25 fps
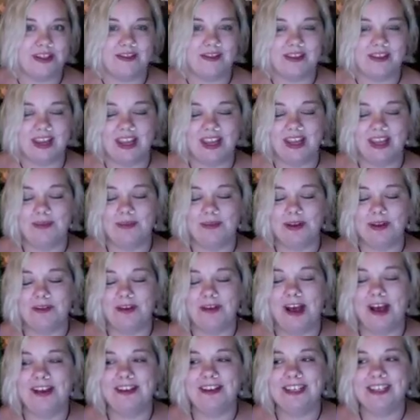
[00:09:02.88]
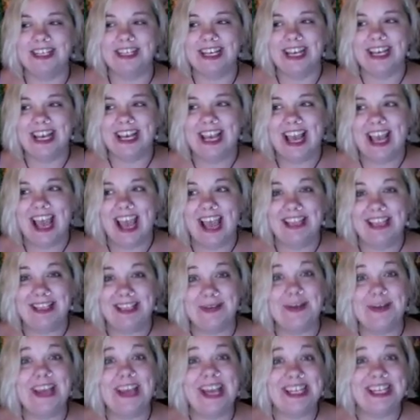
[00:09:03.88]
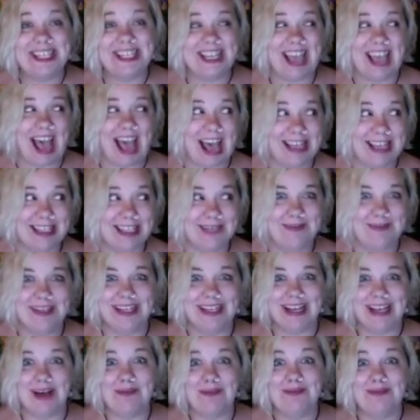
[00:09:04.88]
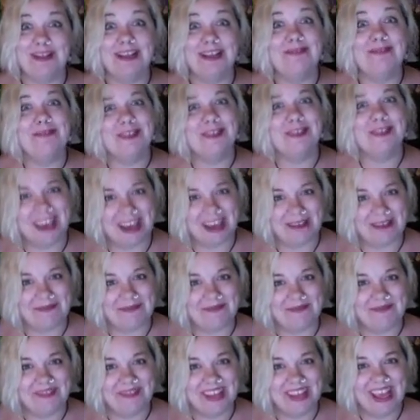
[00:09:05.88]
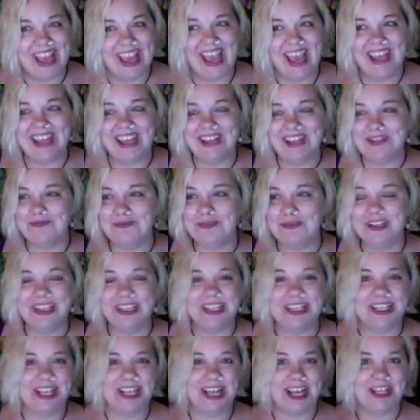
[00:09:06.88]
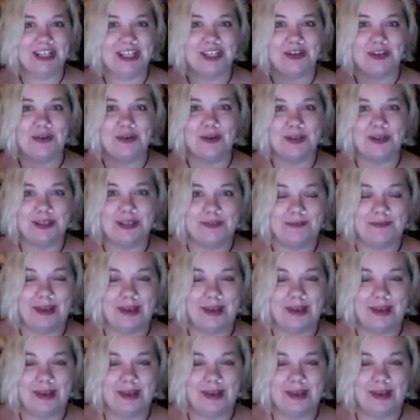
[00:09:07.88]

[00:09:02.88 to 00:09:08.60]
that he'd been around. And so he actually asked me to come live with him. And it really changed the course of my